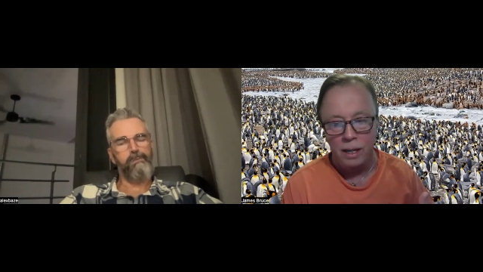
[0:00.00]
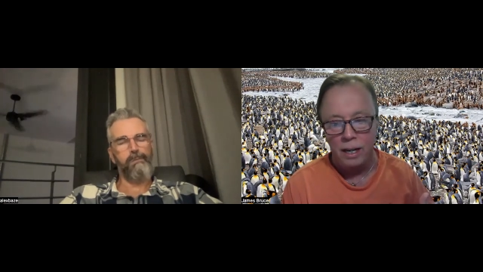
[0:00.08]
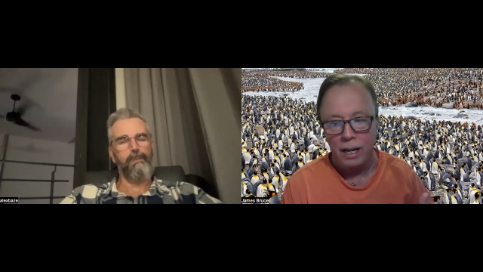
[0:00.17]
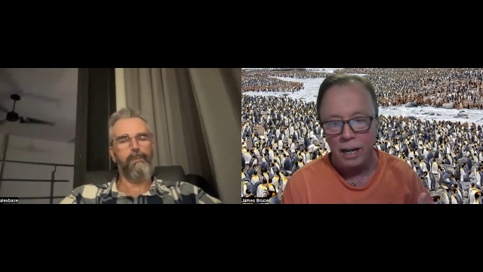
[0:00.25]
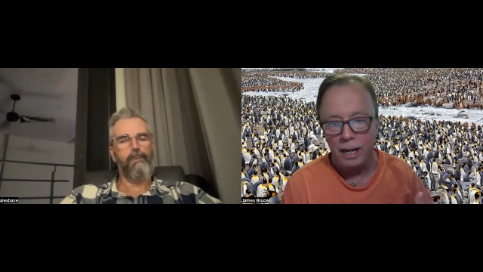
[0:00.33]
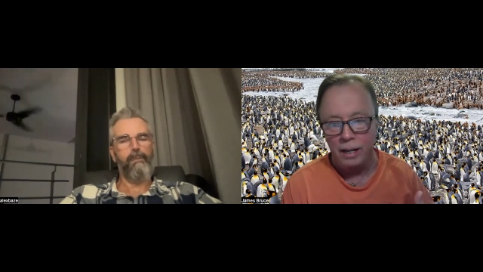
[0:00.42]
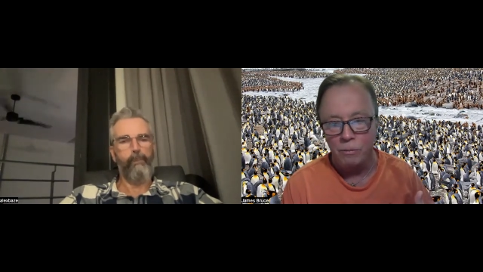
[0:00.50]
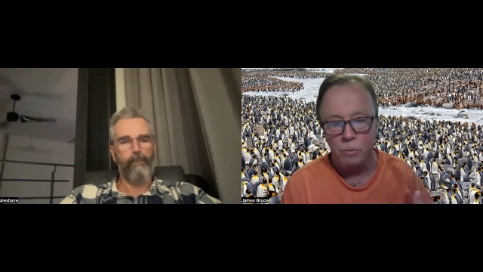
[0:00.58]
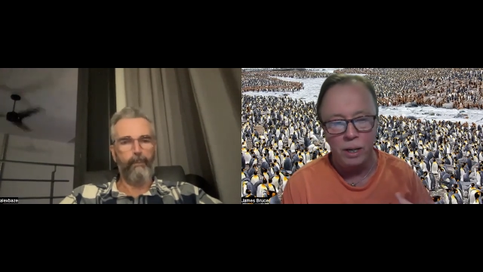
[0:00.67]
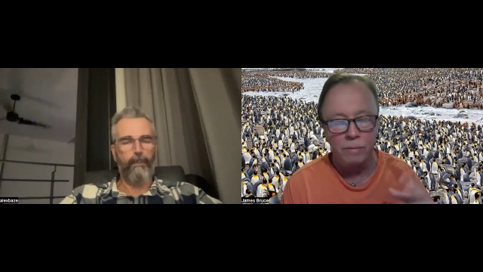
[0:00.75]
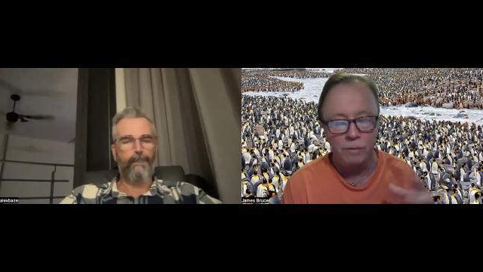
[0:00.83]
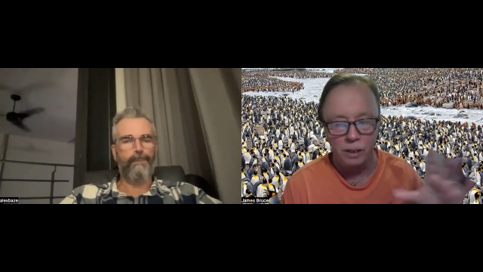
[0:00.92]
Speaker 1: mm-hmm. and
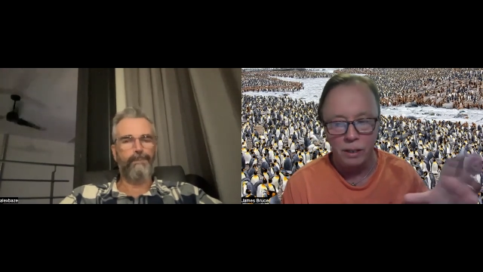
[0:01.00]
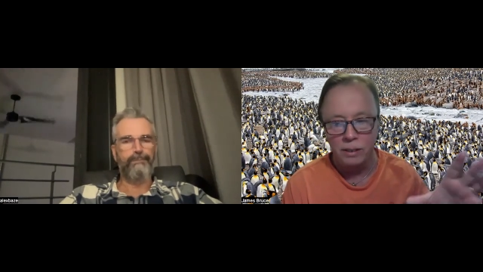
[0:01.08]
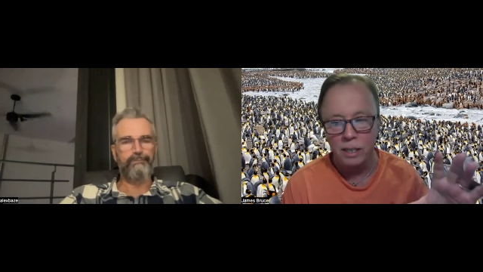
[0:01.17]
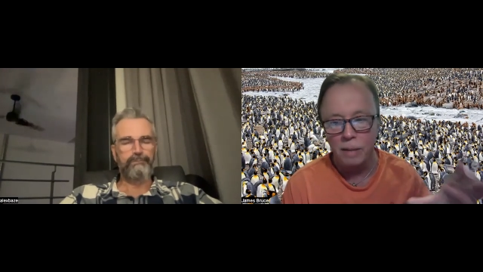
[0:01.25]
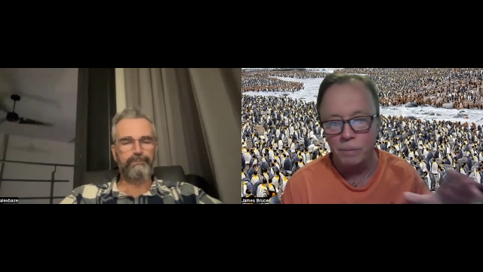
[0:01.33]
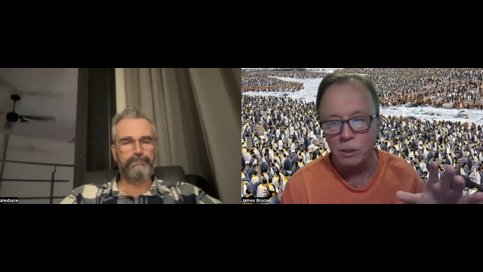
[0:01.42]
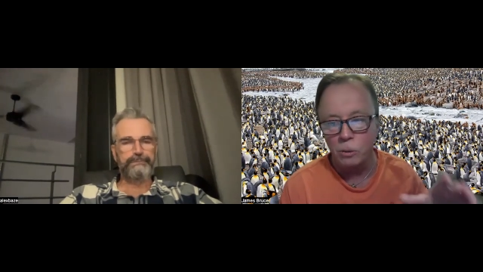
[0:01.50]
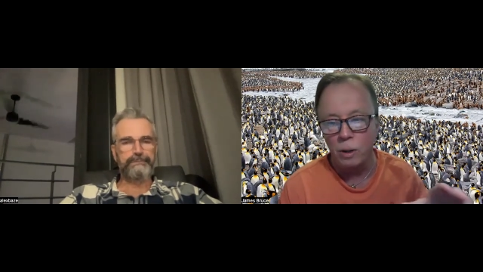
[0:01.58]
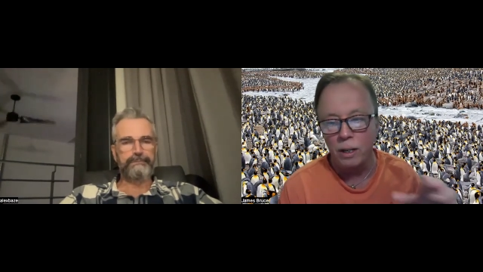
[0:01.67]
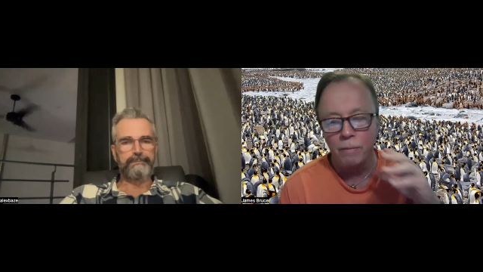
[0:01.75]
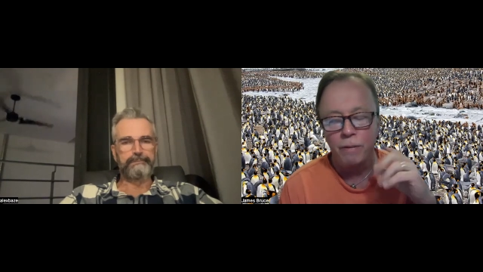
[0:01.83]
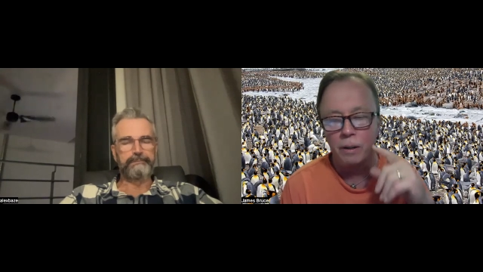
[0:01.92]
we have
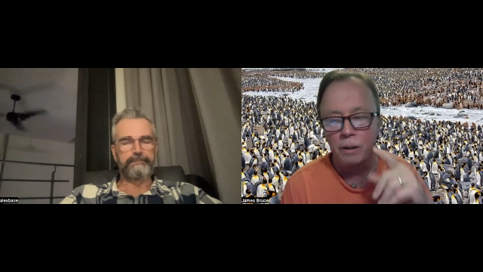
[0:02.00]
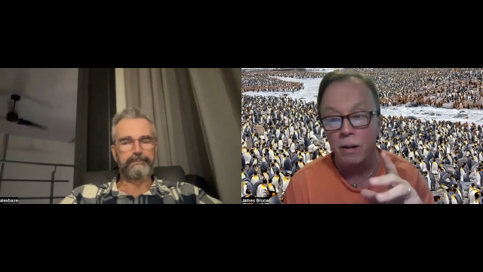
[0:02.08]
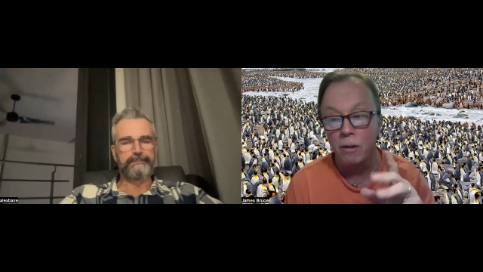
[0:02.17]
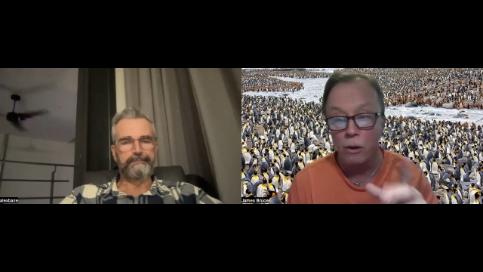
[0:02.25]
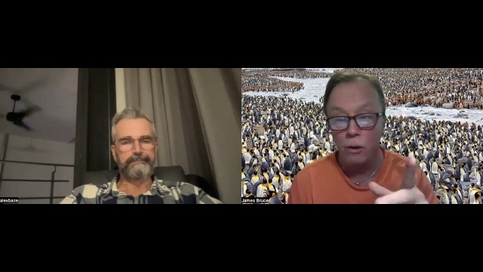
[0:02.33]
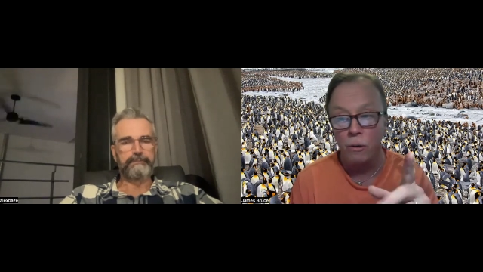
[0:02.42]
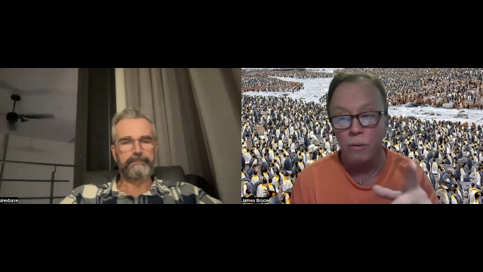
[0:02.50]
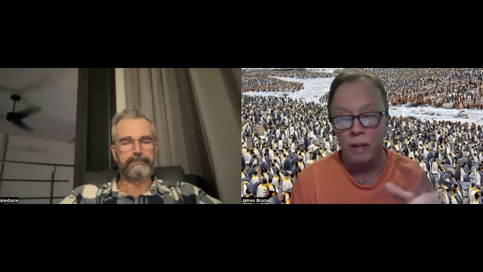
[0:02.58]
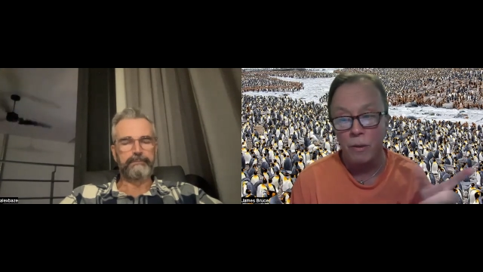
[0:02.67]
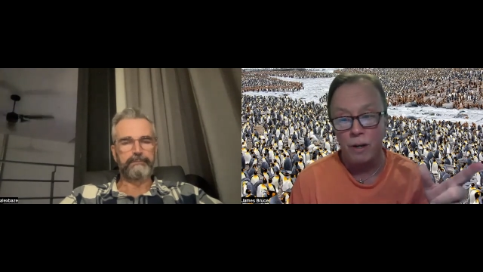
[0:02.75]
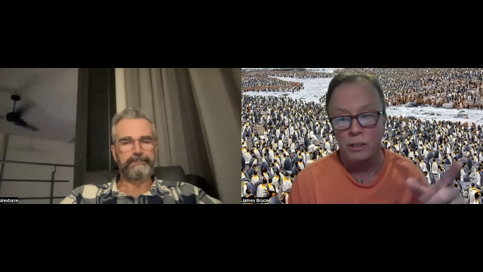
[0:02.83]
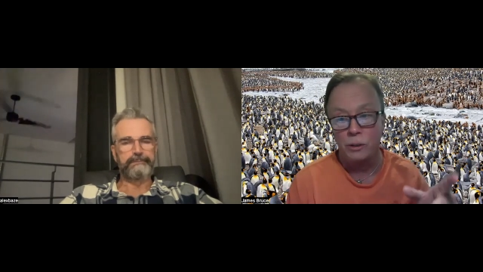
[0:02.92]
subsequently figured out, oh,
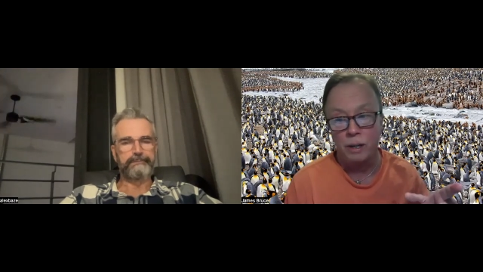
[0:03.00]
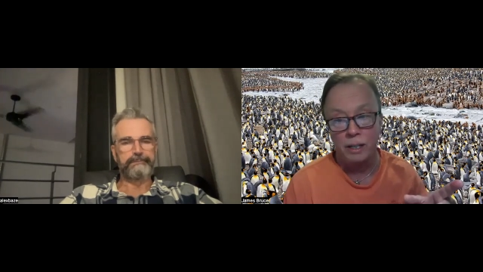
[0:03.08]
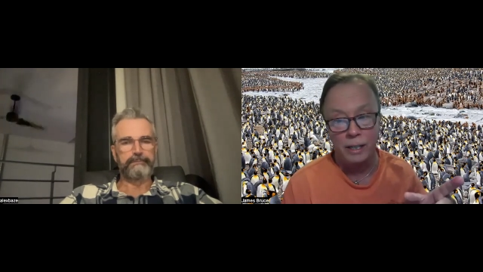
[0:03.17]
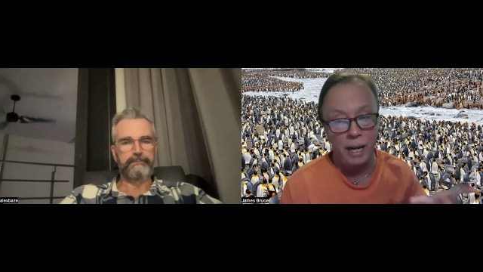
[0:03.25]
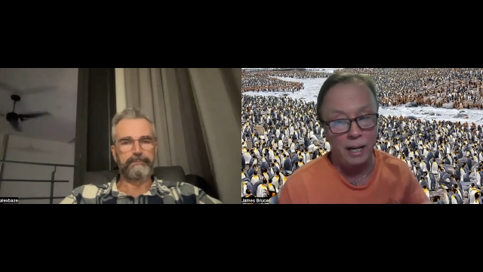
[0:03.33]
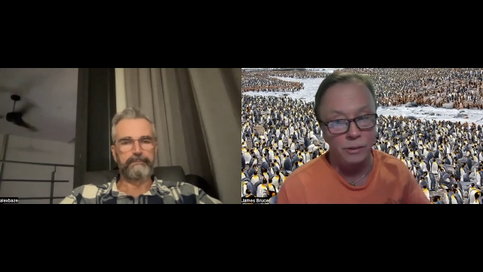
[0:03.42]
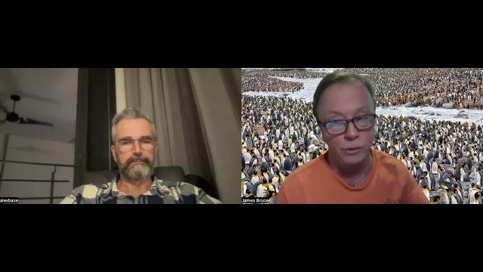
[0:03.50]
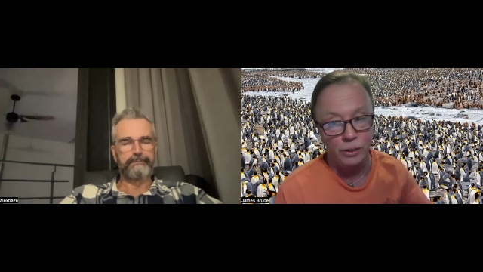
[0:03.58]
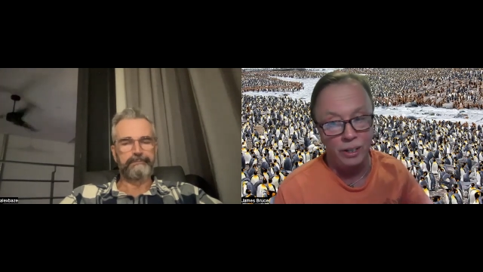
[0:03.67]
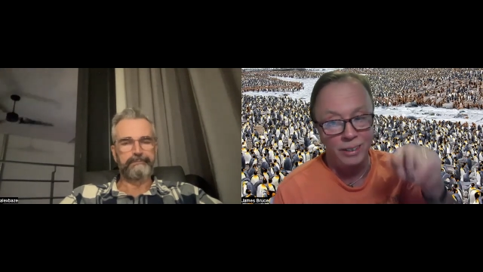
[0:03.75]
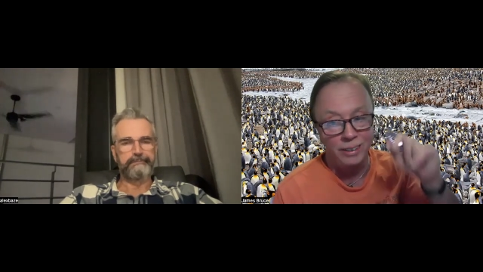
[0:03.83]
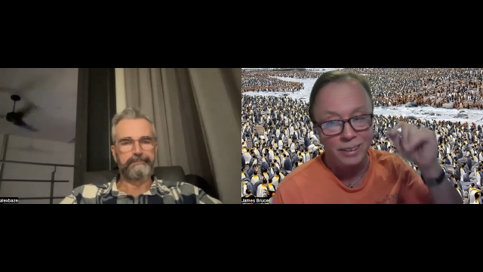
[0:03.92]
they thought you had
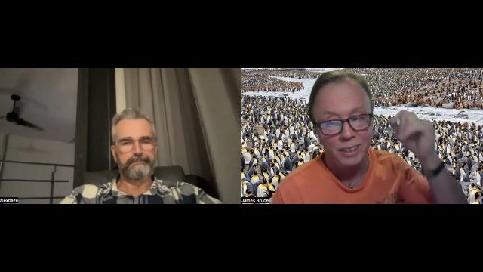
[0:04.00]
cancer.